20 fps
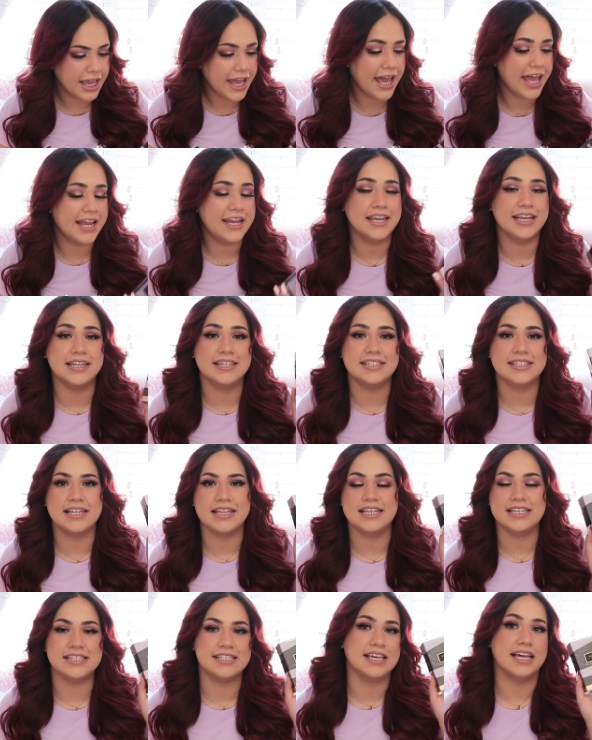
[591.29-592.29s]
And it is
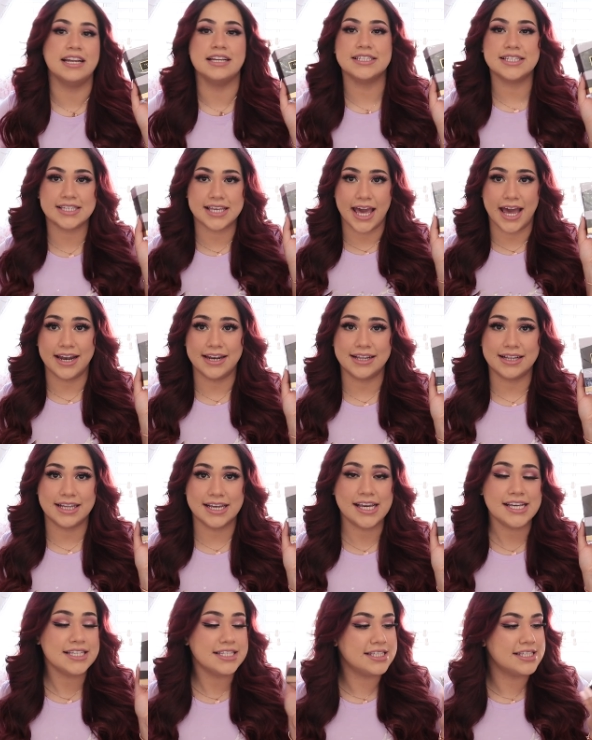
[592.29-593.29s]
in the scent
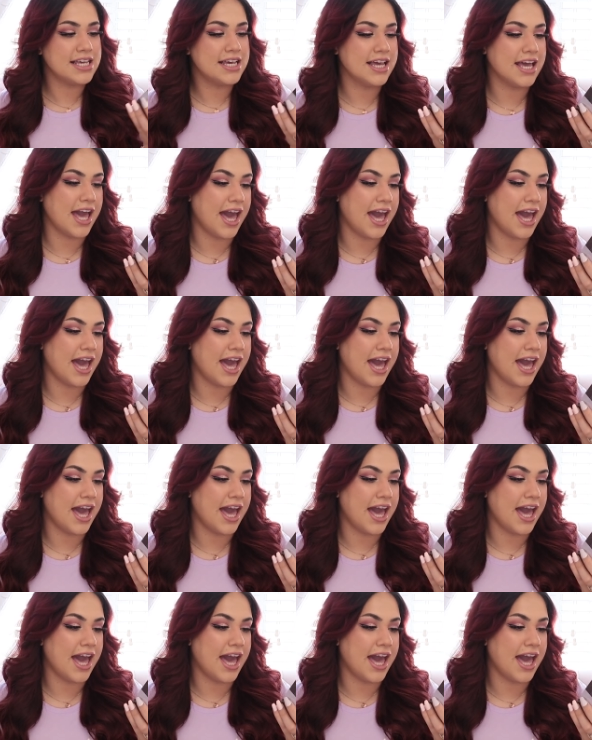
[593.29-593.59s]
Scandalous.